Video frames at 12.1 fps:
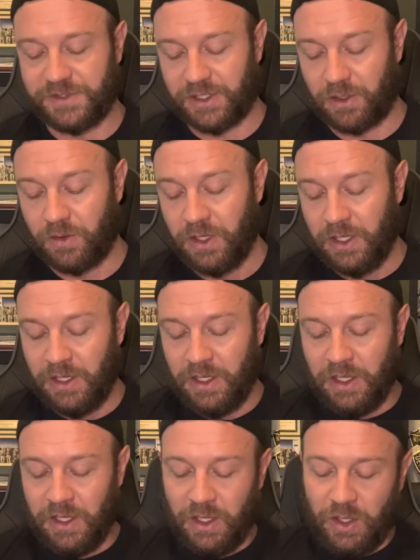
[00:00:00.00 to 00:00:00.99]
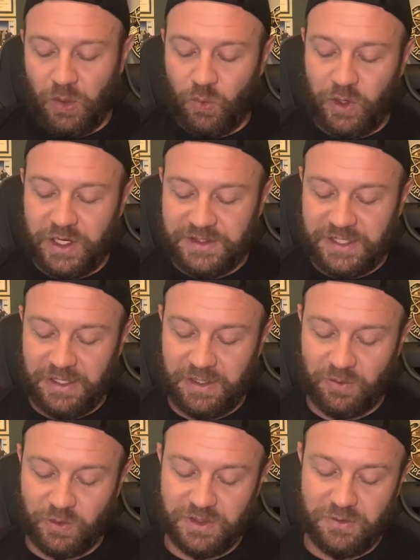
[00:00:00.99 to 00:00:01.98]
So what
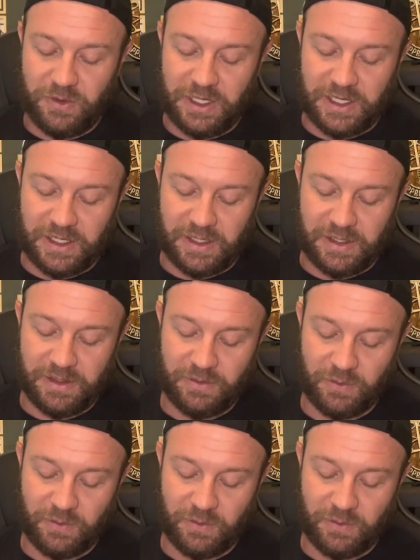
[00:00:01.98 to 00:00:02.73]
what do uh,